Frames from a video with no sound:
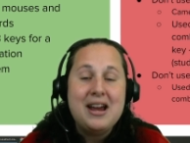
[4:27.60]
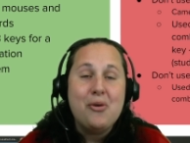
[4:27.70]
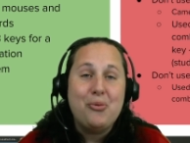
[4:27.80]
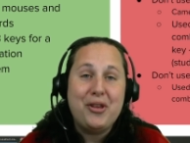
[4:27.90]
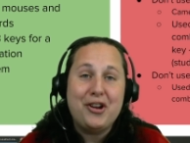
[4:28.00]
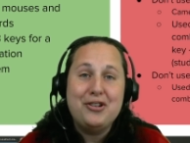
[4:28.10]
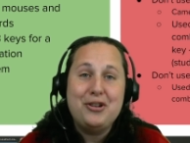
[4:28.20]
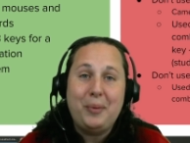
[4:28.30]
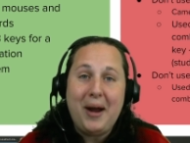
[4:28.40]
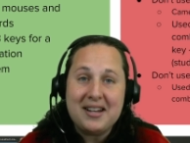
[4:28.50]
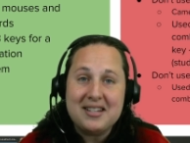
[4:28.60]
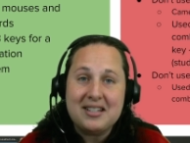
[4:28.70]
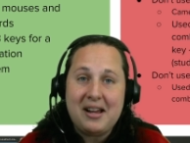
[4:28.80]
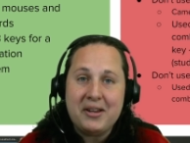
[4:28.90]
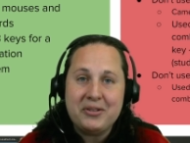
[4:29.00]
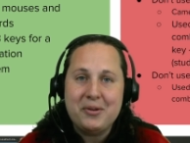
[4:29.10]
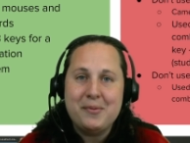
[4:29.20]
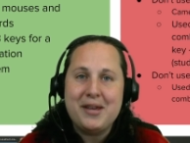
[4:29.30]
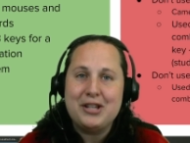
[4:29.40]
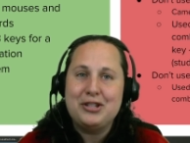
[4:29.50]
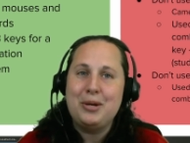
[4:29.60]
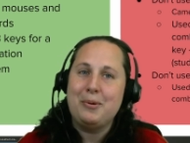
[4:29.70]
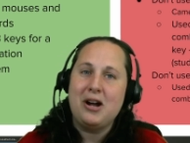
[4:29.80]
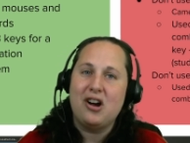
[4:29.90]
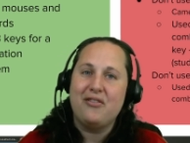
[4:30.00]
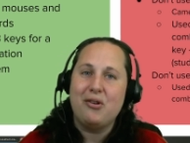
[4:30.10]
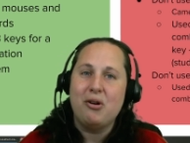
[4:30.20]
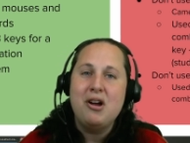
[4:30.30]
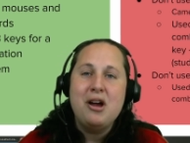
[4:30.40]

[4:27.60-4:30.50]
With our new practice classroom, that's super helpful.